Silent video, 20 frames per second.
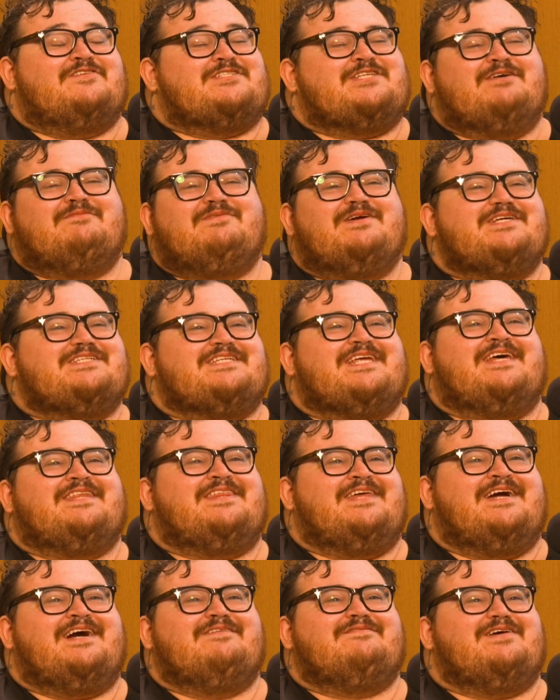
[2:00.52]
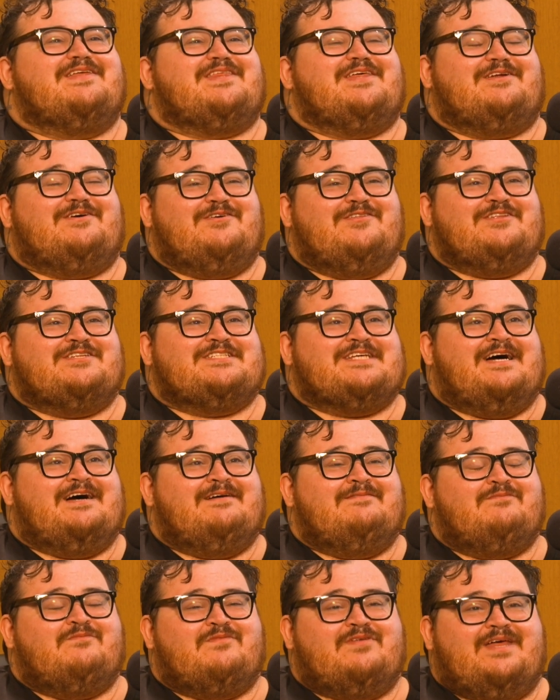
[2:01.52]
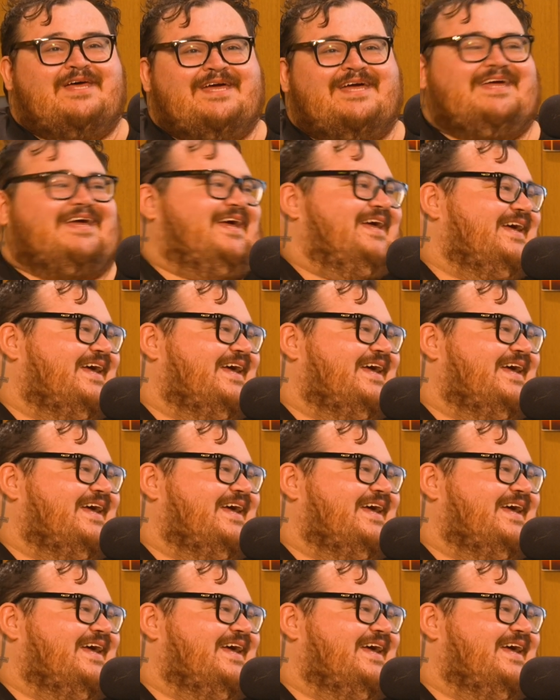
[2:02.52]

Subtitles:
for some reason, I think about that all the time. Like,